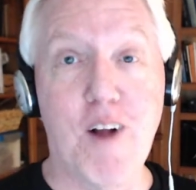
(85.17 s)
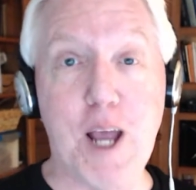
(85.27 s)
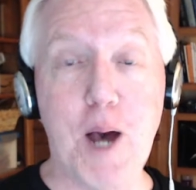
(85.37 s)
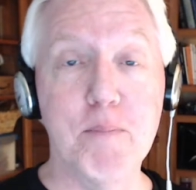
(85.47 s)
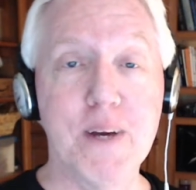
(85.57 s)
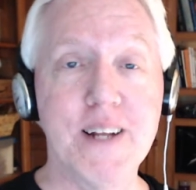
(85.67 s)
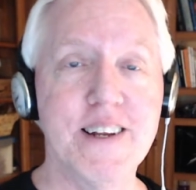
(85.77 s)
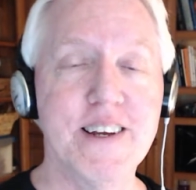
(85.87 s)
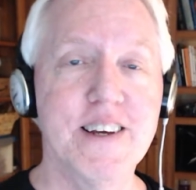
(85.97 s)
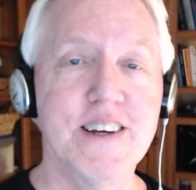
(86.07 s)

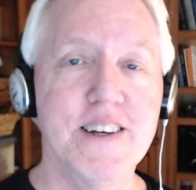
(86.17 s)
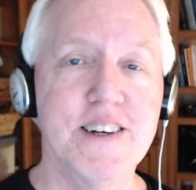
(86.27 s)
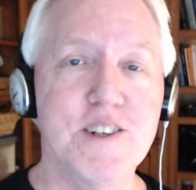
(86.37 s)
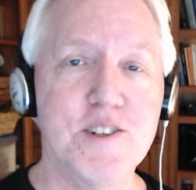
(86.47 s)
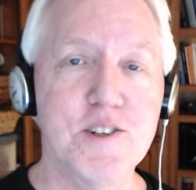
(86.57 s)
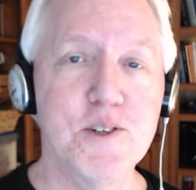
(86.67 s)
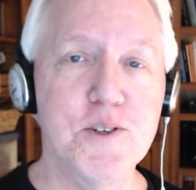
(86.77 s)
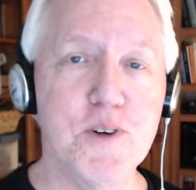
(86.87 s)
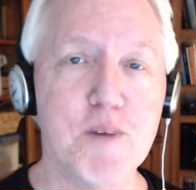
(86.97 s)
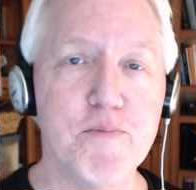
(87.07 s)
coming
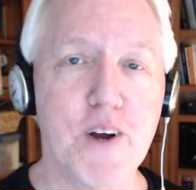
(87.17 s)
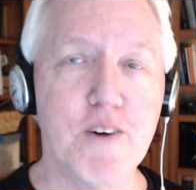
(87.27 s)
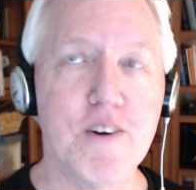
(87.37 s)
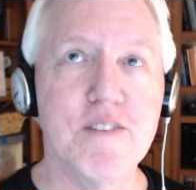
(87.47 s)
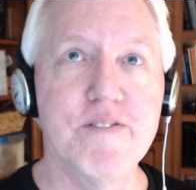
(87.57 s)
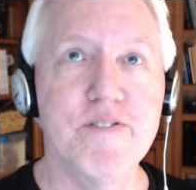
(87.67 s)
to UpViral.